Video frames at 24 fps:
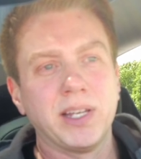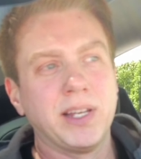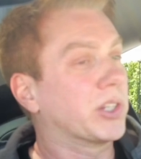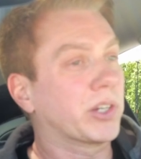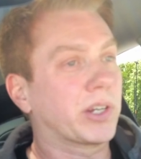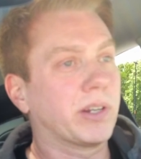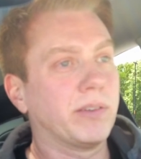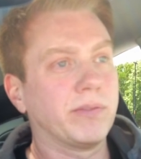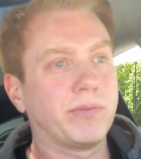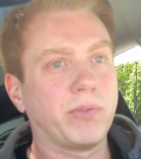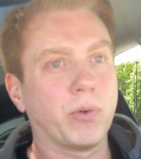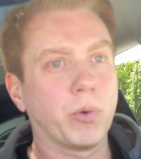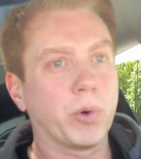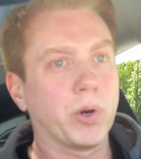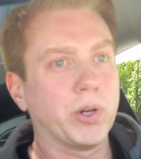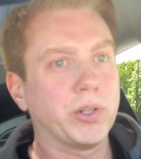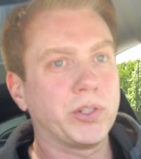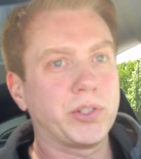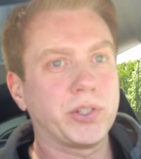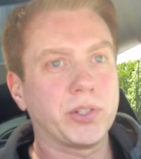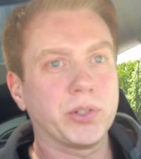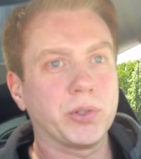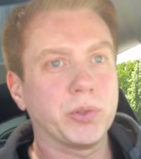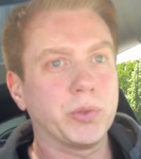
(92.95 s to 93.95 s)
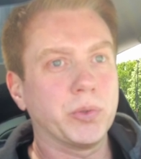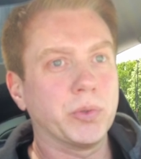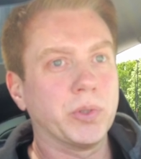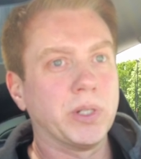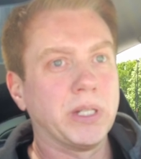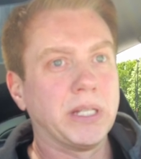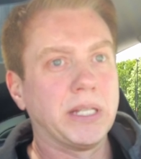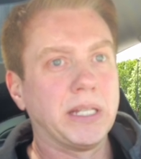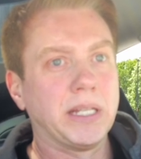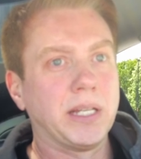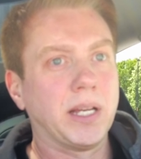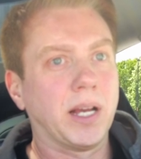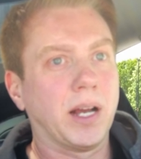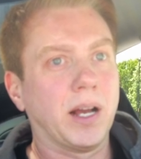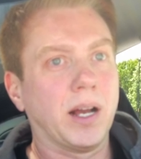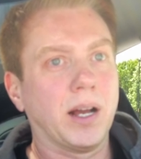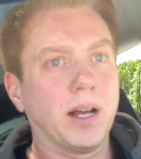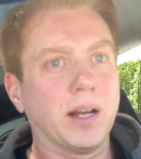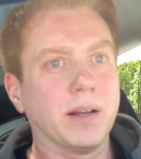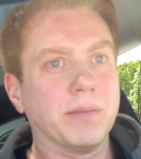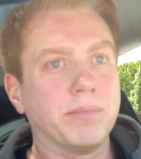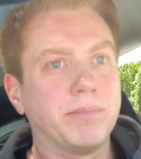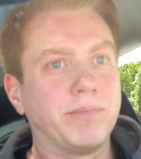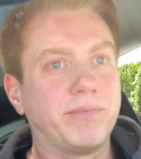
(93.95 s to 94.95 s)
Just looking forward to
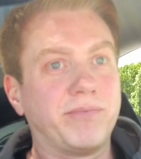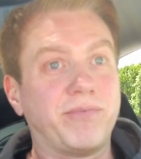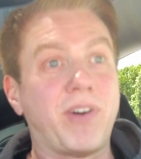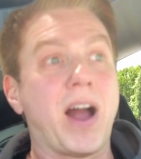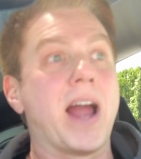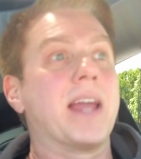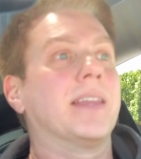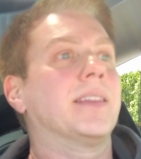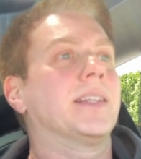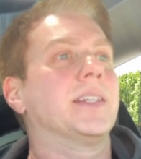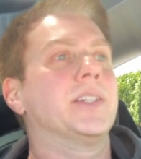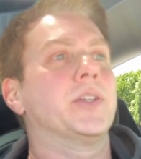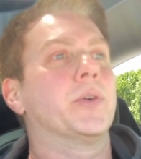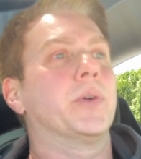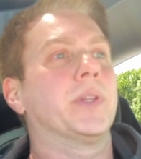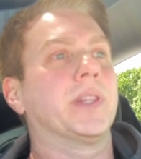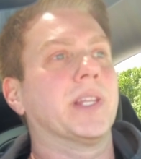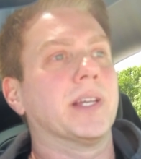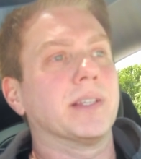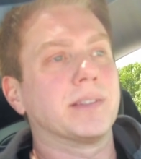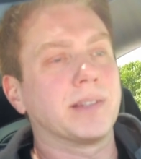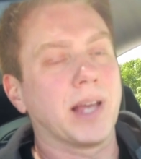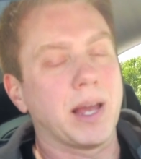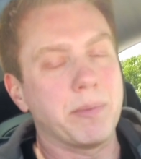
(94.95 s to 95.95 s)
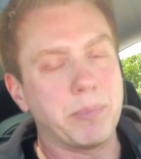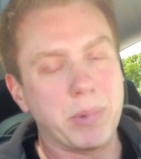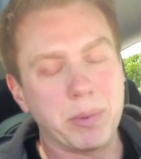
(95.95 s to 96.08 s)
Uh, finally doing this.